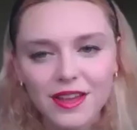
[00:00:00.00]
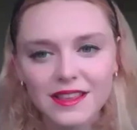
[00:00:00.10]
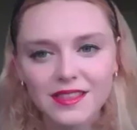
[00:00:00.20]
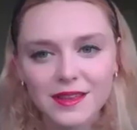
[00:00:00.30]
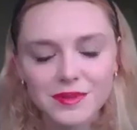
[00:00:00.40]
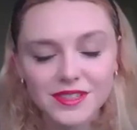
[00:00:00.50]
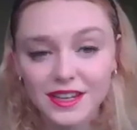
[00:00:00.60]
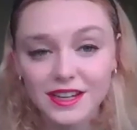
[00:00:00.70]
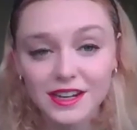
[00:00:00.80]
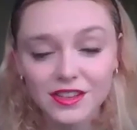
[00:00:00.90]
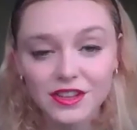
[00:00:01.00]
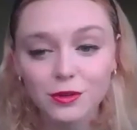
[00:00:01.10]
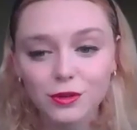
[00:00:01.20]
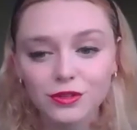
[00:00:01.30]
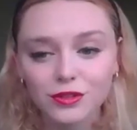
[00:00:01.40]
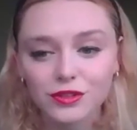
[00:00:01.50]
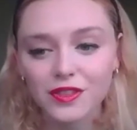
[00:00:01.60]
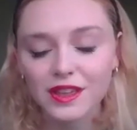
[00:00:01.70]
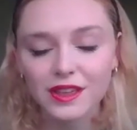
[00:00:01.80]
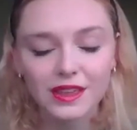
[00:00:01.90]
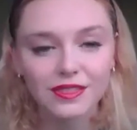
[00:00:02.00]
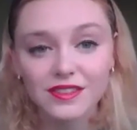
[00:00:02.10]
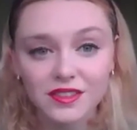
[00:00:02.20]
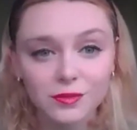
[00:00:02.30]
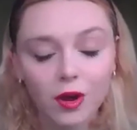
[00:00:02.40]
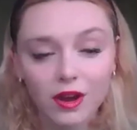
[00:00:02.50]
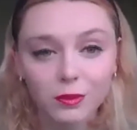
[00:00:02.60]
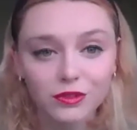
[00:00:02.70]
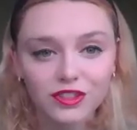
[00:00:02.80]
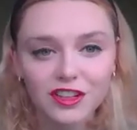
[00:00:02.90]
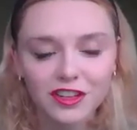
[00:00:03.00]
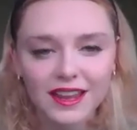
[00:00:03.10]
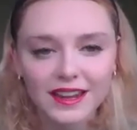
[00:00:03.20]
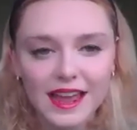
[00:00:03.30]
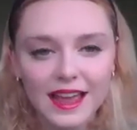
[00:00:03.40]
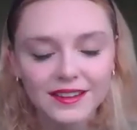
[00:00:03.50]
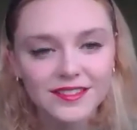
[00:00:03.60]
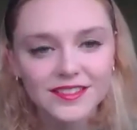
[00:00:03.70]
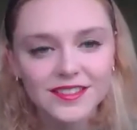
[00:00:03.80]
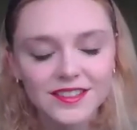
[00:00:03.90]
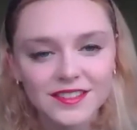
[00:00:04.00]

anything in particular that you're sort of thinking, this is what I want to look at next?